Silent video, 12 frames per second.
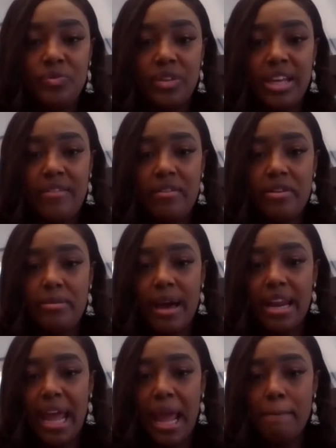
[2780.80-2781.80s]
Give
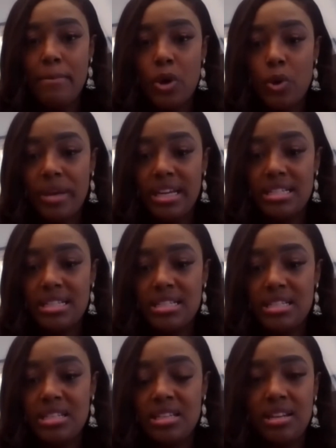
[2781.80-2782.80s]
everybody a moment
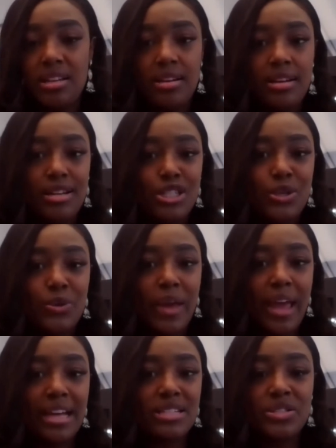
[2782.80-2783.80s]
to
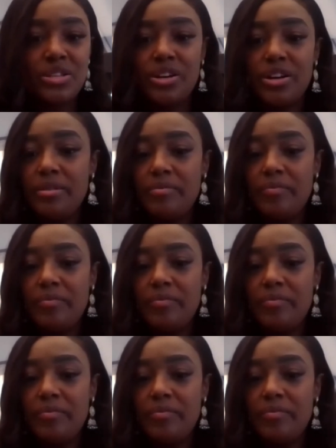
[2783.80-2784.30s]
answer.